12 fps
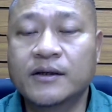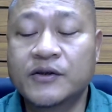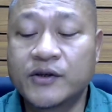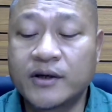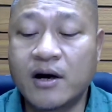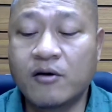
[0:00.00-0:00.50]

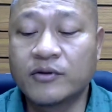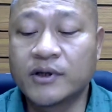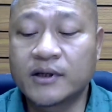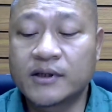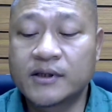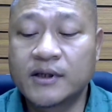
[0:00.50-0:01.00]

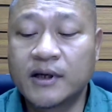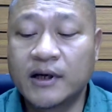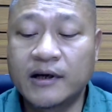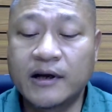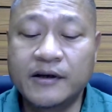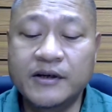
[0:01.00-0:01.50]
surroundings.
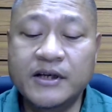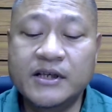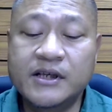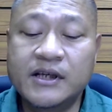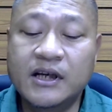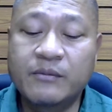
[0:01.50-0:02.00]
And
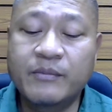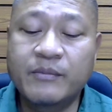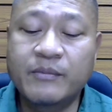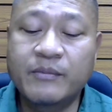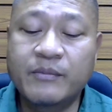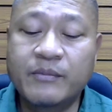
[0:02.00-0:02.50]
these
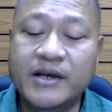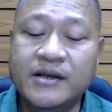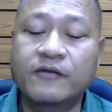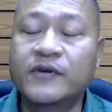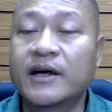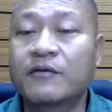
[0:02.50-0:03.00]
elements of the
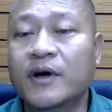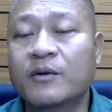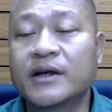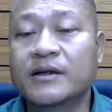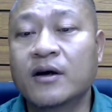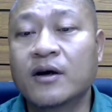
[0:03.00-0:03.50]

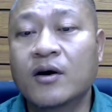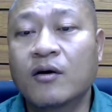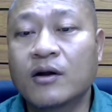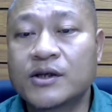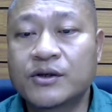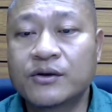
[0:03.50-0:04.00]
environment
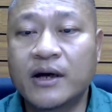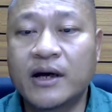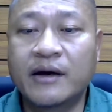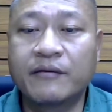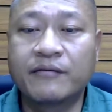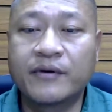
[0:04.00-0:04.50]
also
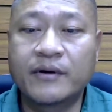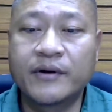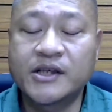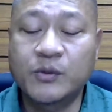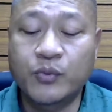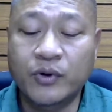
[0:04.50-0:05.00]
have
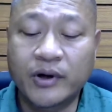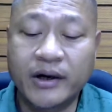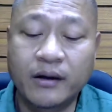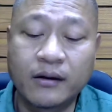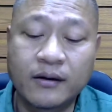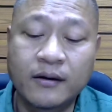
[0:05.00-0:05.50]

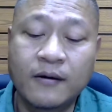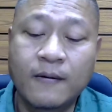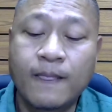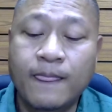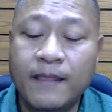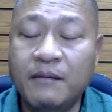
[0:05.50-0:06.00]
reciprocal
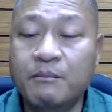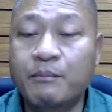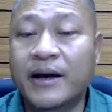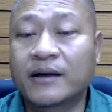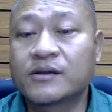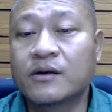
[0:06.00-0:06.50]

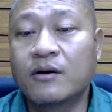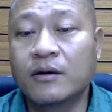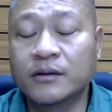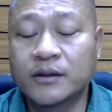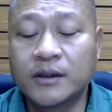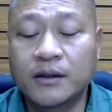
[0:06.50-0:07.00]
impacts
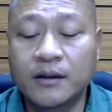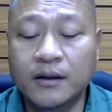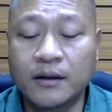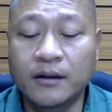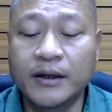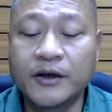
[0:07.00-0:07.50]
on
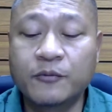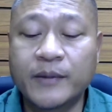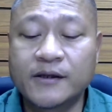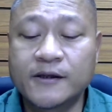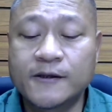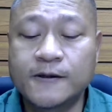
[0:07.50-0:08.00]

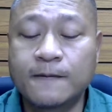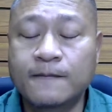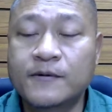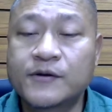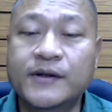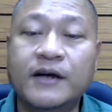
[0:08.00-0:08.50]
humans.
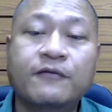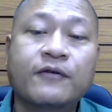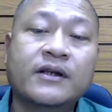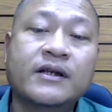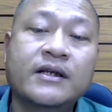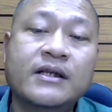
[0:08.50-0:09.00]
So
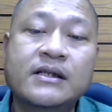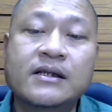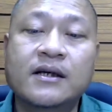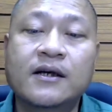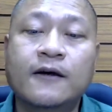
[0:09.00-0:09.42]
therefore, this